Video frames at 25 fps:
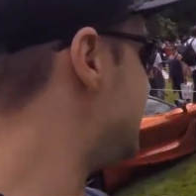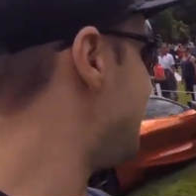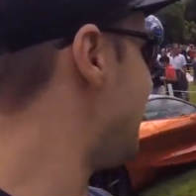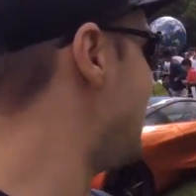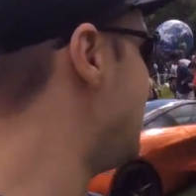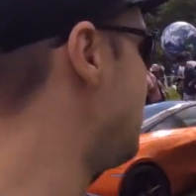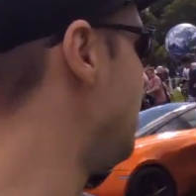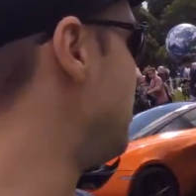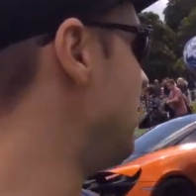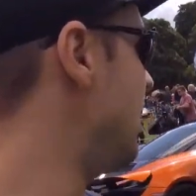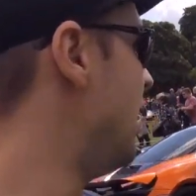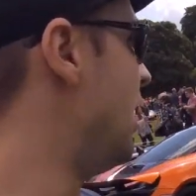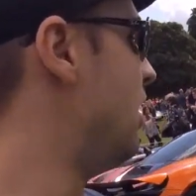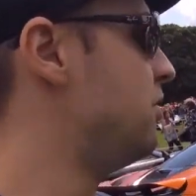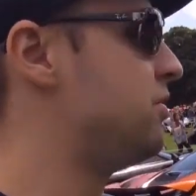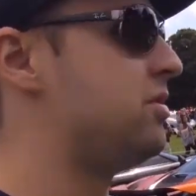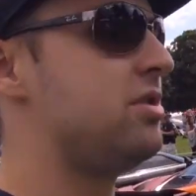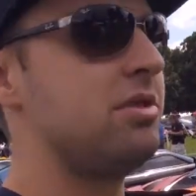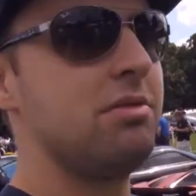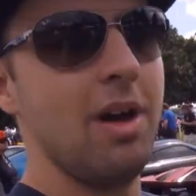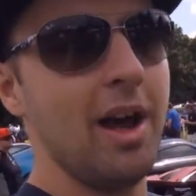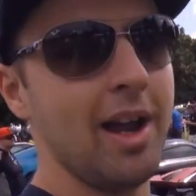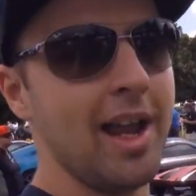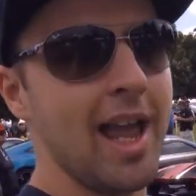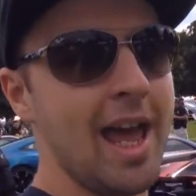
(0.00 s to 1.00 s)
If anyone
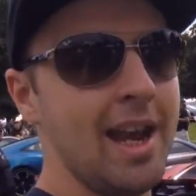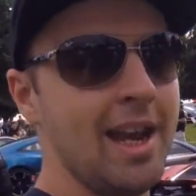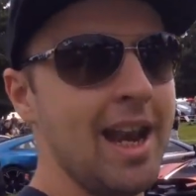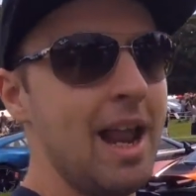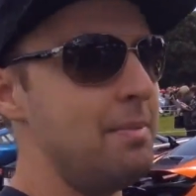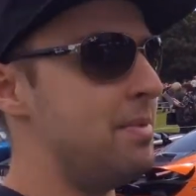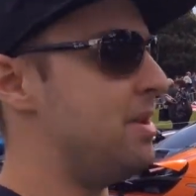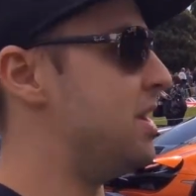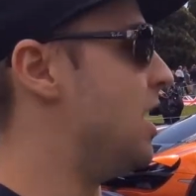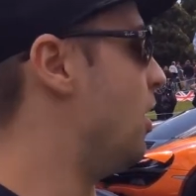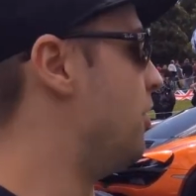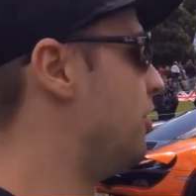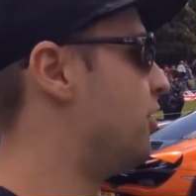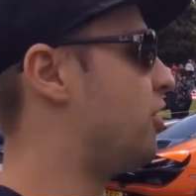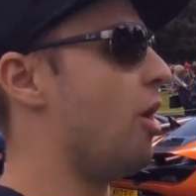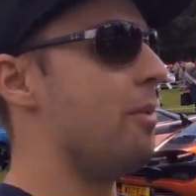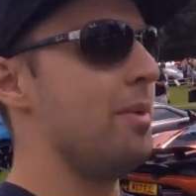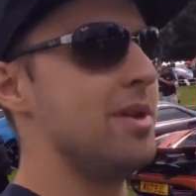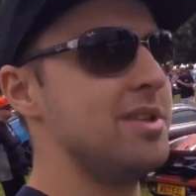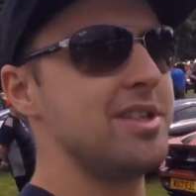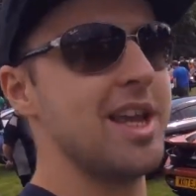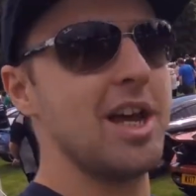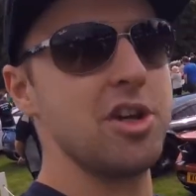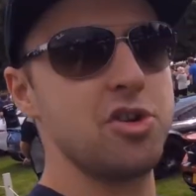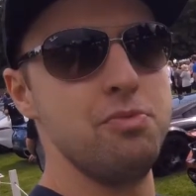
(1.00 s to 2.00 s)
knows, again, let me know in the
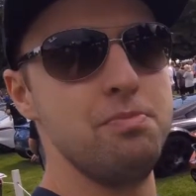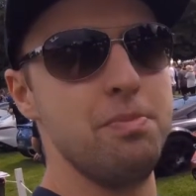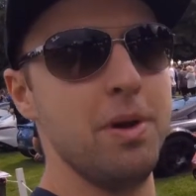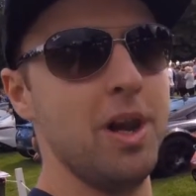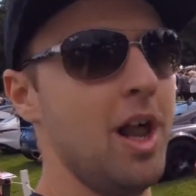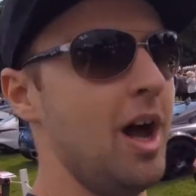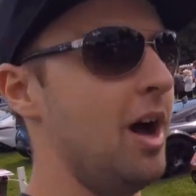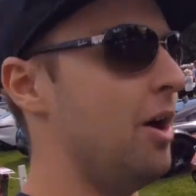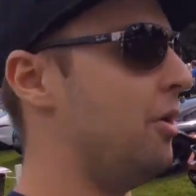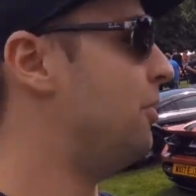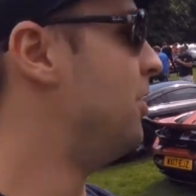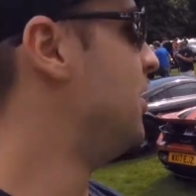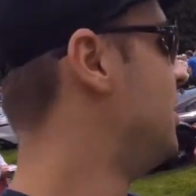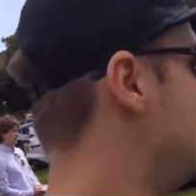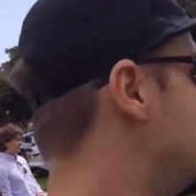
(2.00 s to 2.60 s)
comment section below.